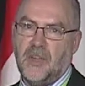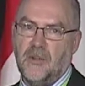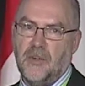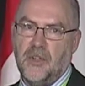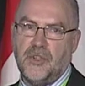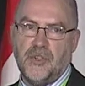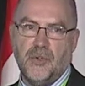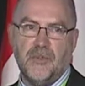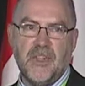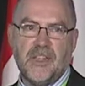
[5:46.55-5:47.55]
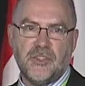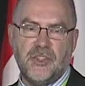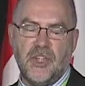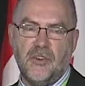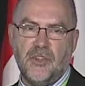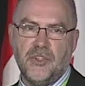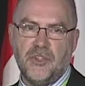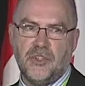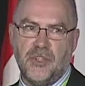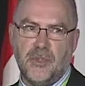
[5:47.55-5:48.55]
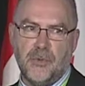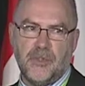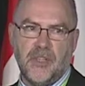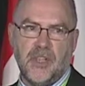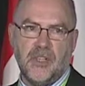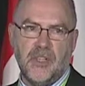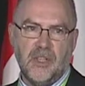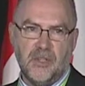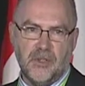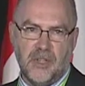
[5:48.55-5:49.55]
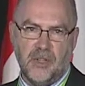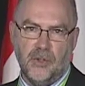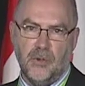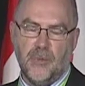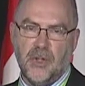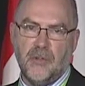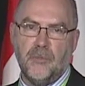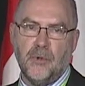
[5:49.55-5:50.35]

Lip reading: coverage of next generation sequencing using Illumina,